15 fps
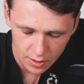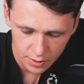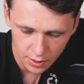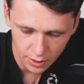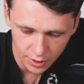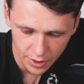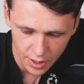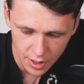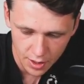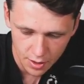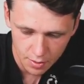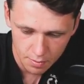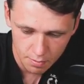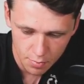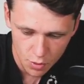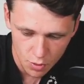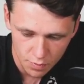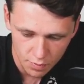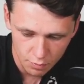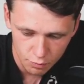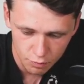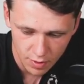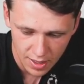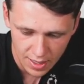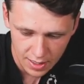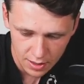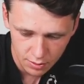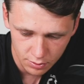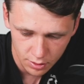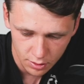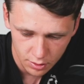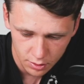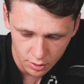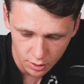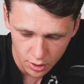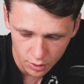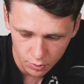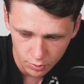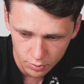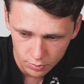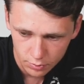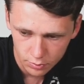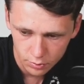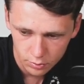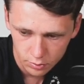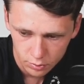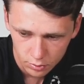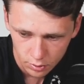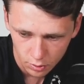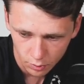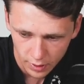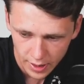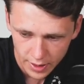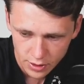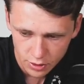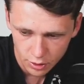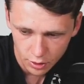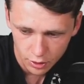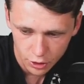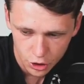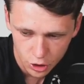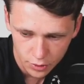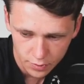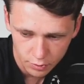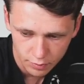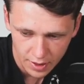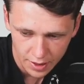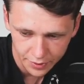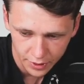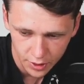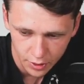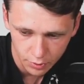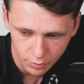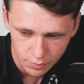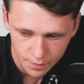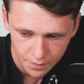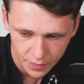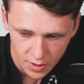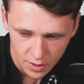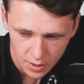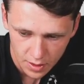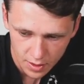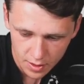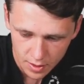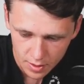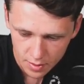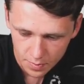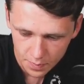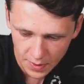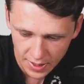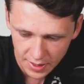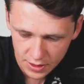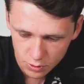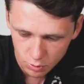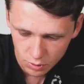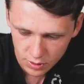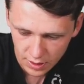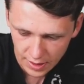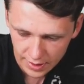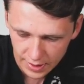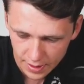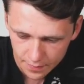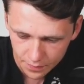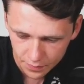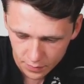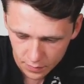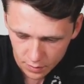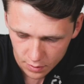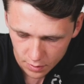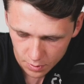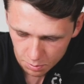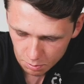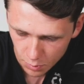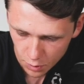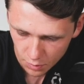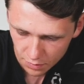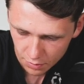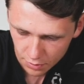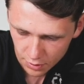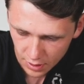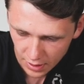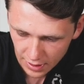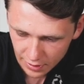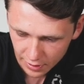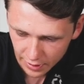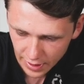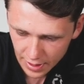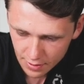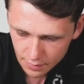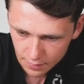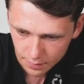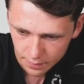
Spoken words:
they're going to move round the cone, okay, so they're going to shuffle round the cone, back in towards the ladder, move through the ladder again,